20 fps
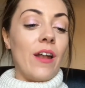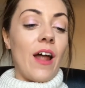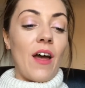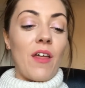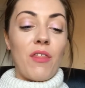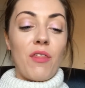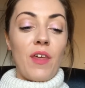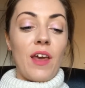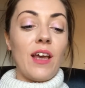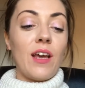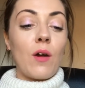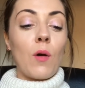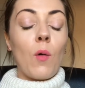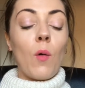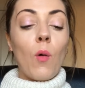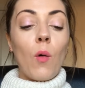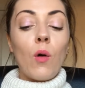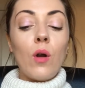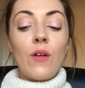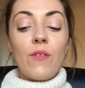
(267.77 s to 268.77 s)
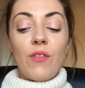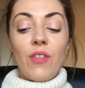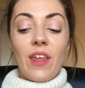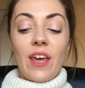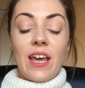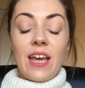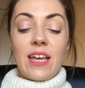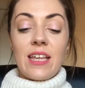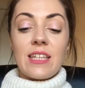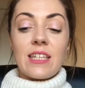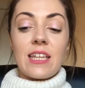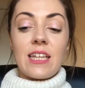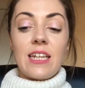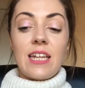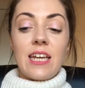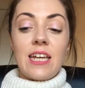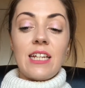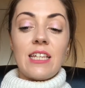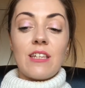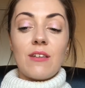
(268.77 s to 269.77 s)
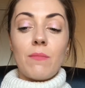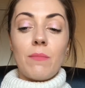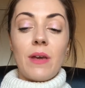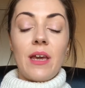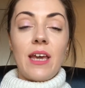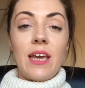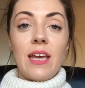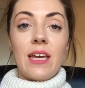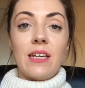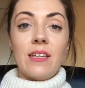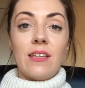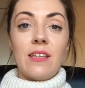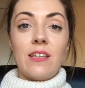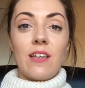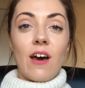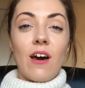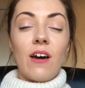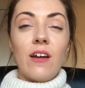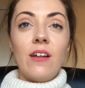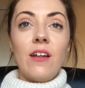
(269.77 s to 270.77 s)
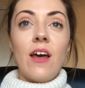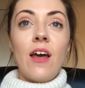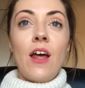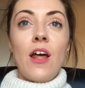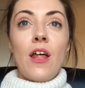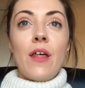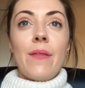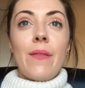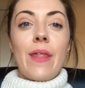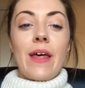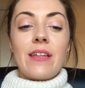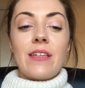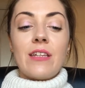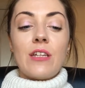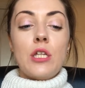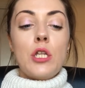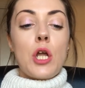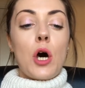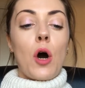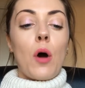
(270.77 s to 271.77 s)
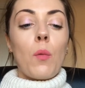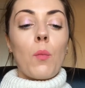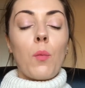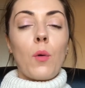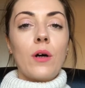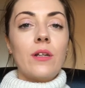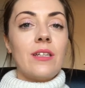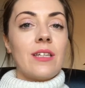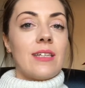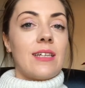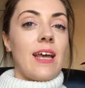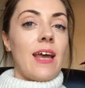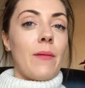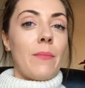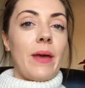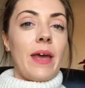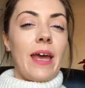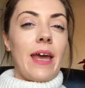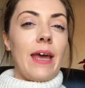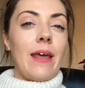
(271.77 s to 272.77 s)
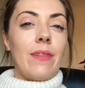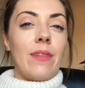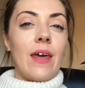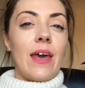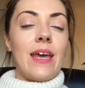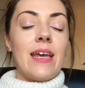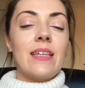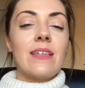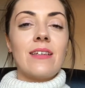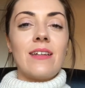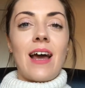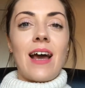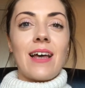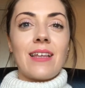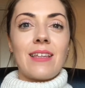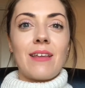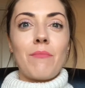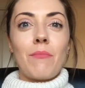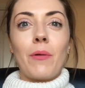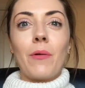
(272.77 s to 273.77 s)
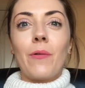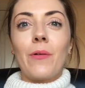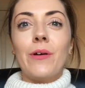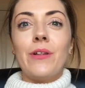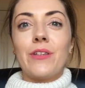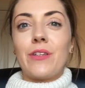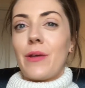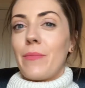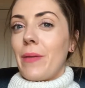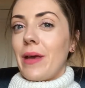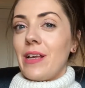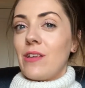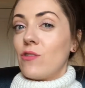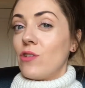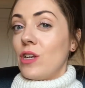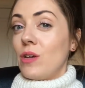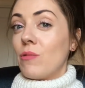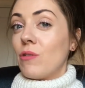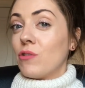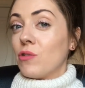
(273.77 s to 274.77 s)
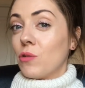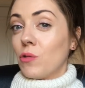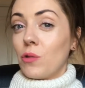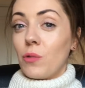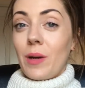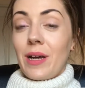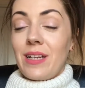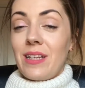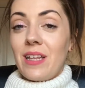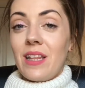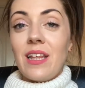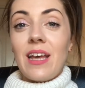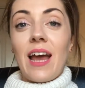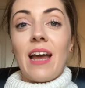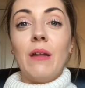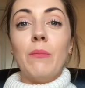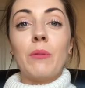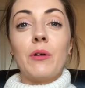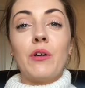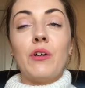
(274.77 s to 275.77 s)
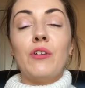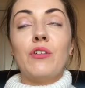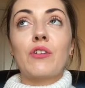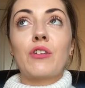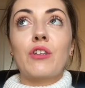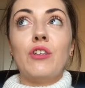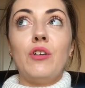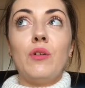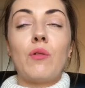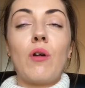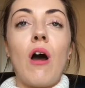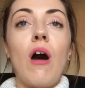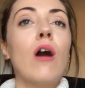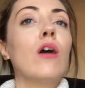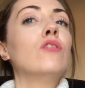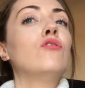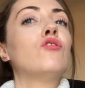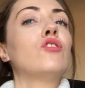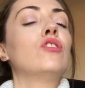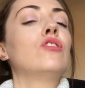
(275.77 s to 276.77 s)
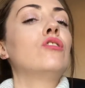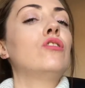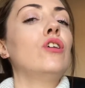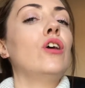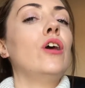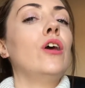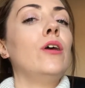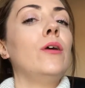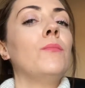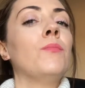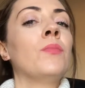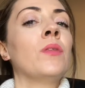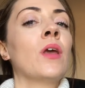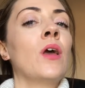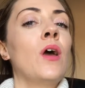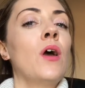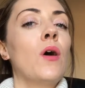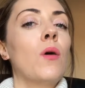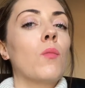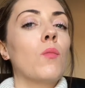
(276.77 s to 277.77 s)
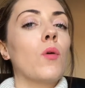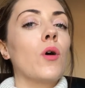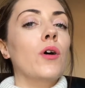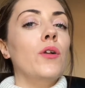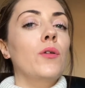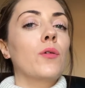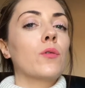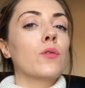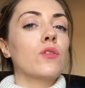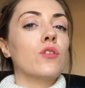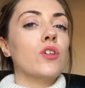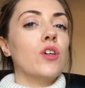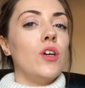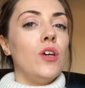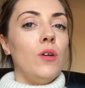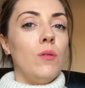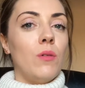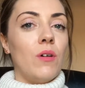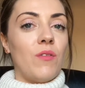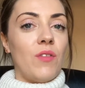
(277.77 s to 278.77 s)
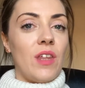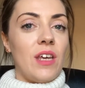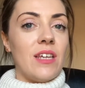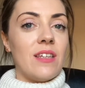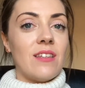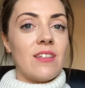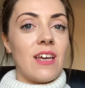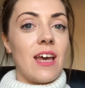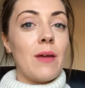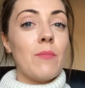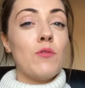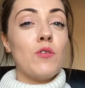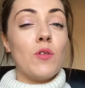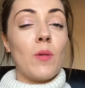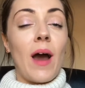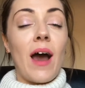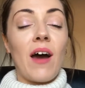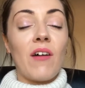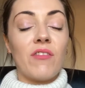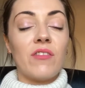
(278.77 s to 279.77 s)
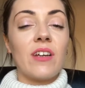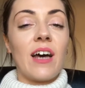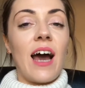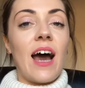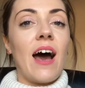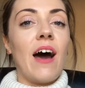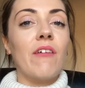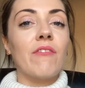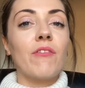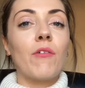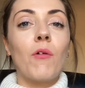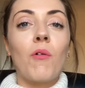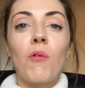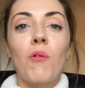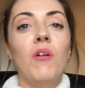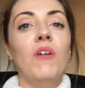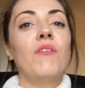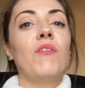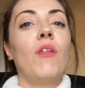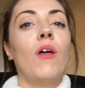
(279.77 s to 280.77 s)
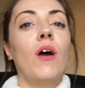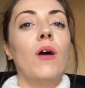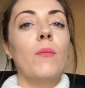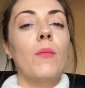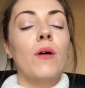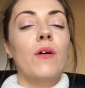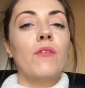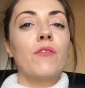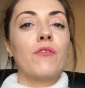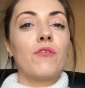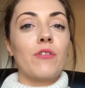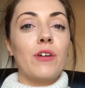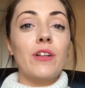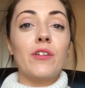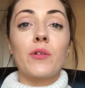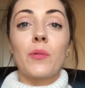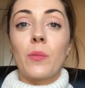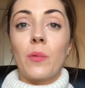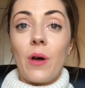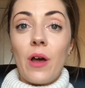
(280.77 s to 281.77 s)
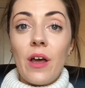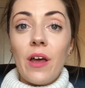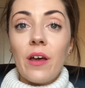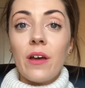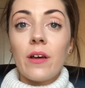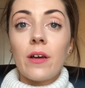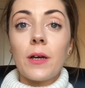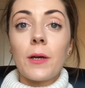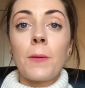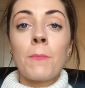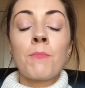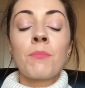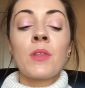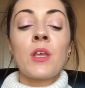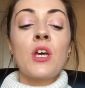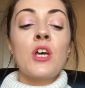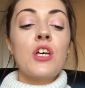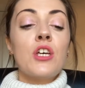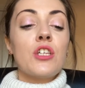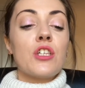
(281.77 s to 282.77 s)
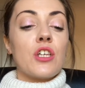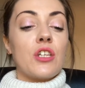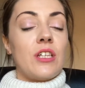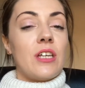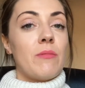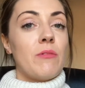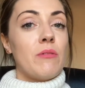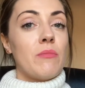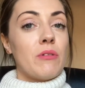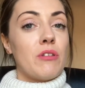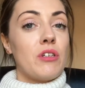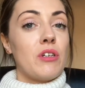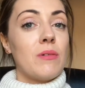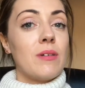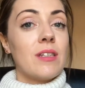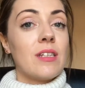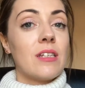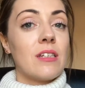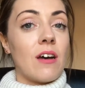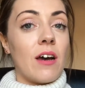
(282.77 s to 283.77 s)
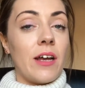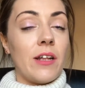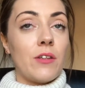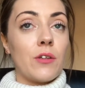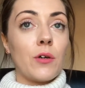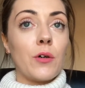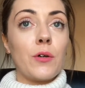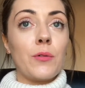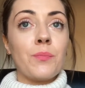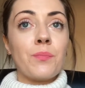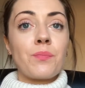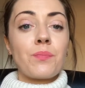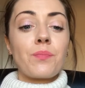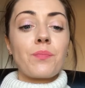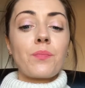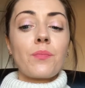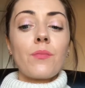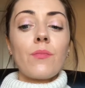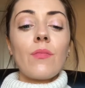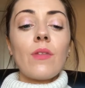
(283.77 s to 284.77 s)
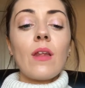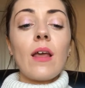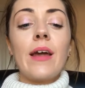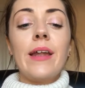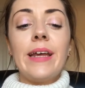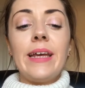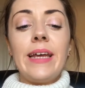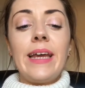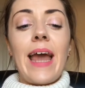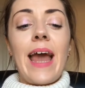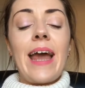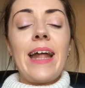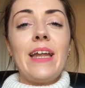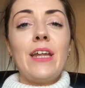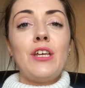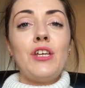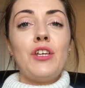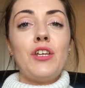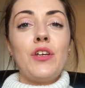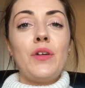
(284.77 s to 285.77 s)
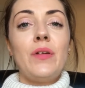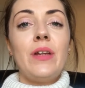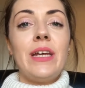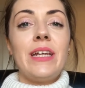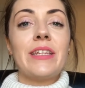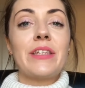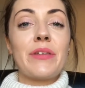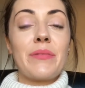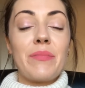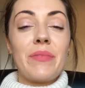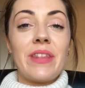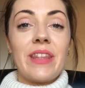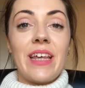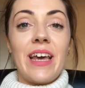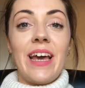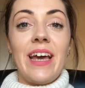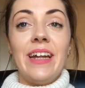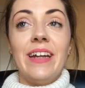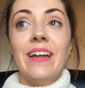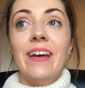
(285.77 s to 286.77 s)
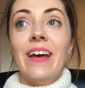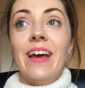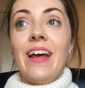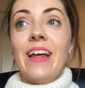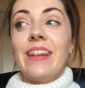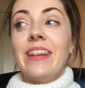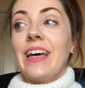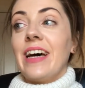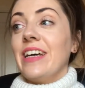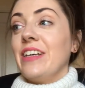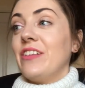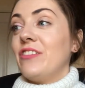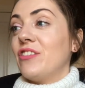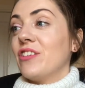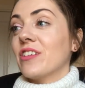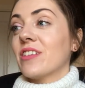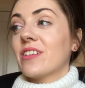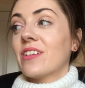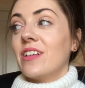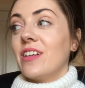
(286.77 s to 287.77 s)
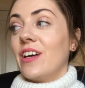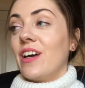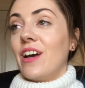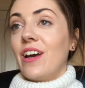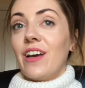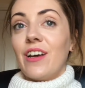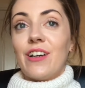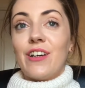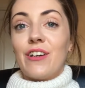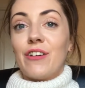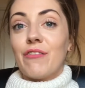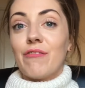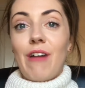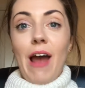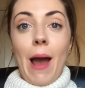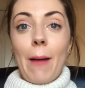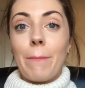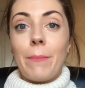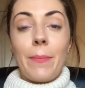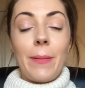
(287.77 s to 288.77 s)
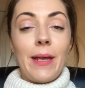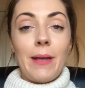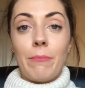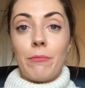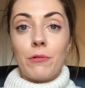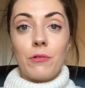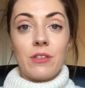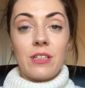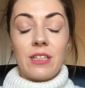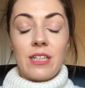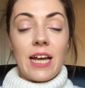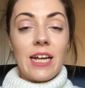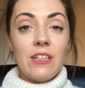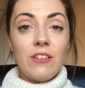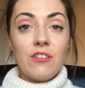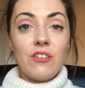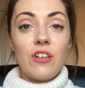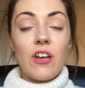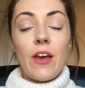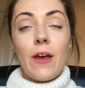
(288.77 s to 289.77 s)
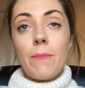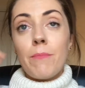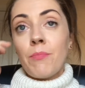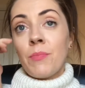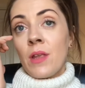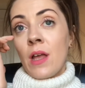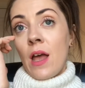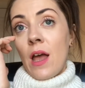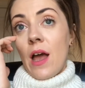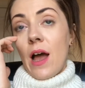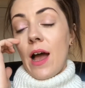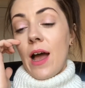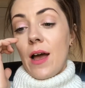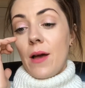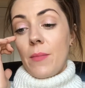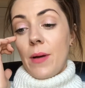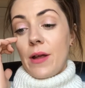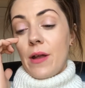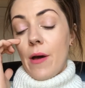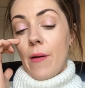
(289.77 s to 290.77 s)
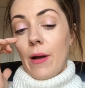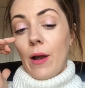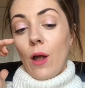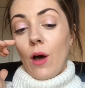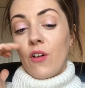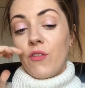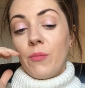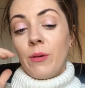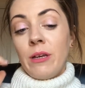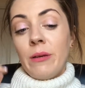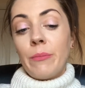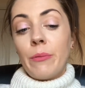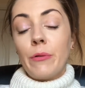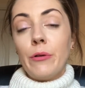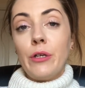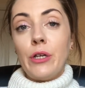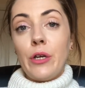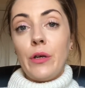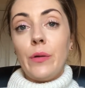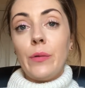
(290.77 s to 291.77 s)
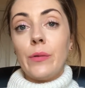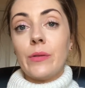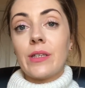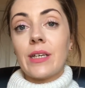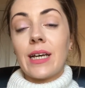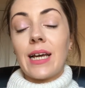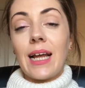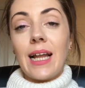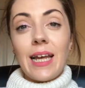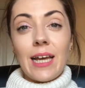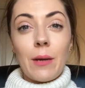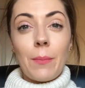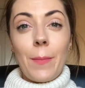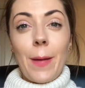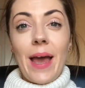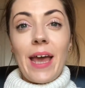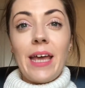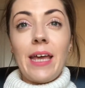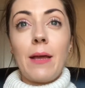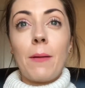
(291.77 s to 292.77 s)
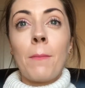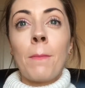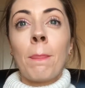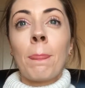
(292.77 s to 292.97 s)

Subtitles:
I think all of these need to be done. There's not one tip here that isn't as important. So make sure you watch all the way to the end, because you can't just do one or two of these tips. You have to have all of them for it to work. So tip number two is the title. And again, you need something that is just gonna grab people's attention. I know a lot of people use clickbait.